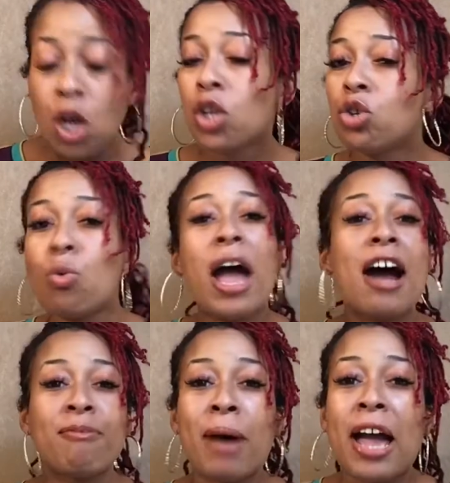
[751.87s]
you
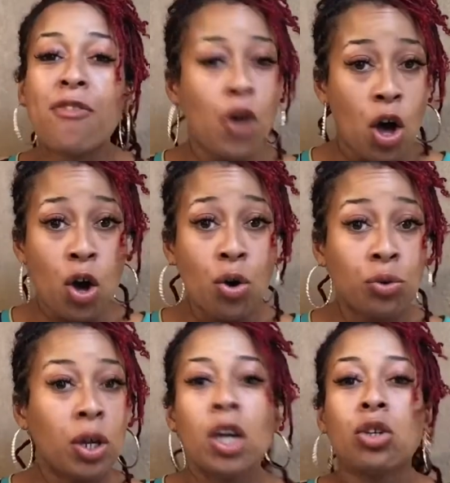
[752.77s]
have my
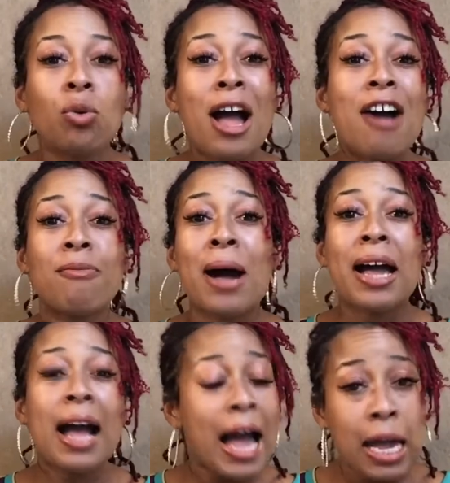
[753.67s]
phone, you have
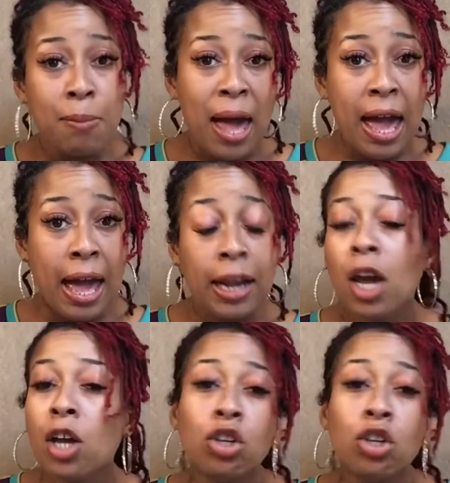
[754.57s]
my iPad,